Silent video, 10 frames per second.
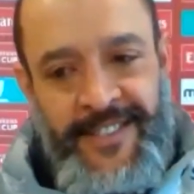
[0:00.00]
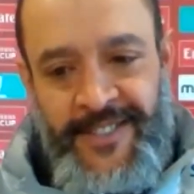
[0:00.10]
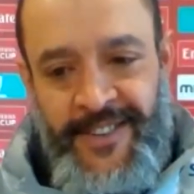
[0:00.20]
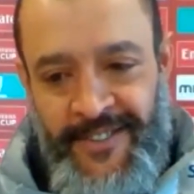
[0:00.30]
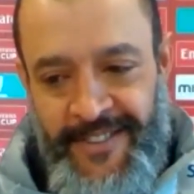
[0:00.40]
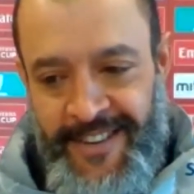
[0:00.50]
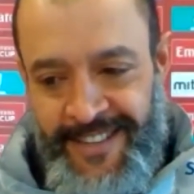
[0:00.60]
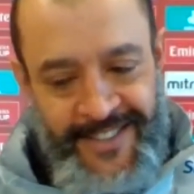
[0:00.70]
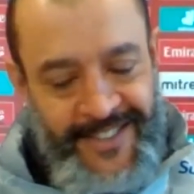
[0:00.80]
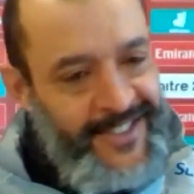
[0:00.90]
My
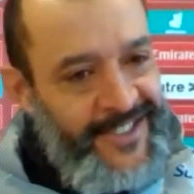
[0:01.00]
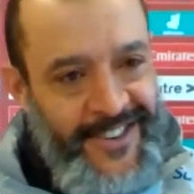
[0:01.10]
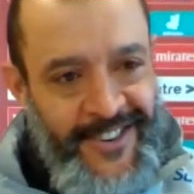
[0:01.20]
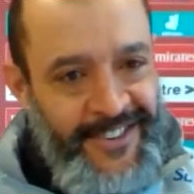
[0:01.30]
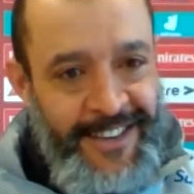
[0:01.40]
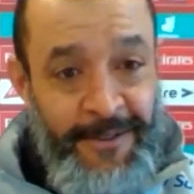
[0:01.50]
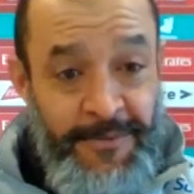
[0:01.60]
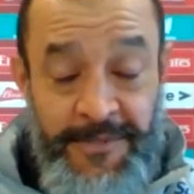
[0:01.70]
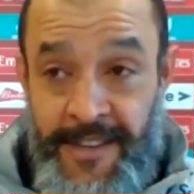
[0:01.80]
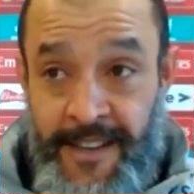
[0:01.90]
apologies. Sorry.
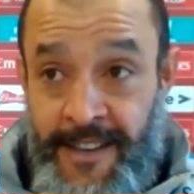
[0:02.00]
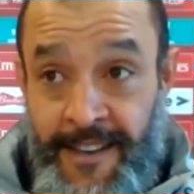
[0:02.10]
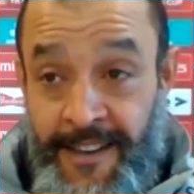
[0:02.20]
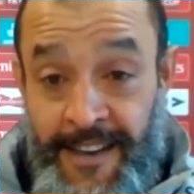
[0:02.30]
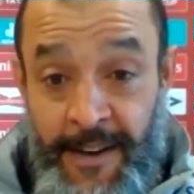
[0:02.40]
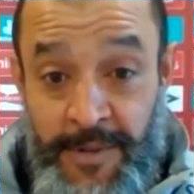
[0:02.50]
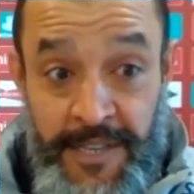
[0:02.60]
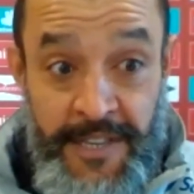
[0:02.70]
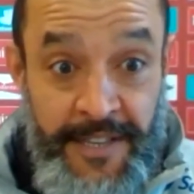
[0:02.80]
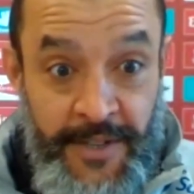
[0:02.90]
I was
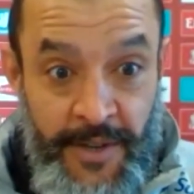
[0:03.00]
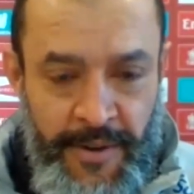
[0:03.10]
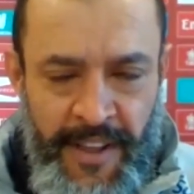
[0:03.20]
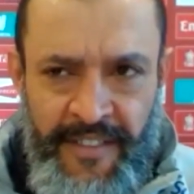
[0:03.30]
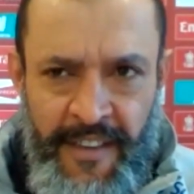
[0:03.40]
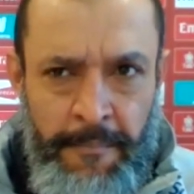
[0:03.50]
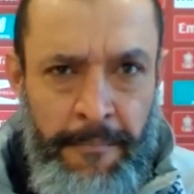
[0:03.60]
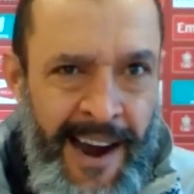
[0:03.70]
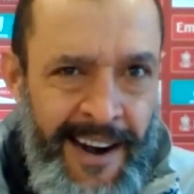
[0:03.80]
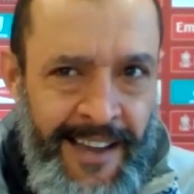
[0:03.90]
listening to you and I said,
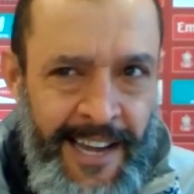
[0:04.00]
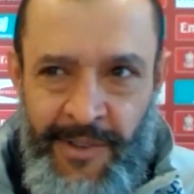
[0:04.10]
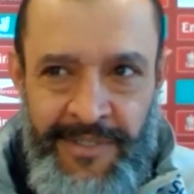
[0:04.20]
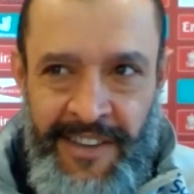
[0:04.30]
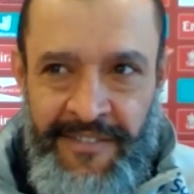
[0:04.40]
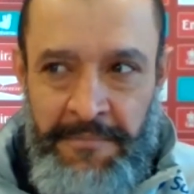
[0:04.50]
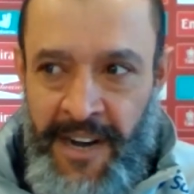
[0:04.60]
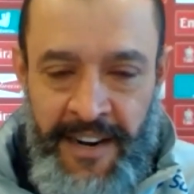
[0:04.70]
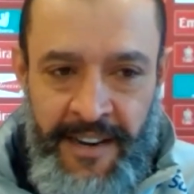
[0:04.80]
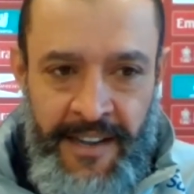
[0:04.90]
Mark, I don't have a
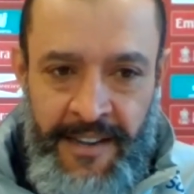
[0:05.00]
Mark.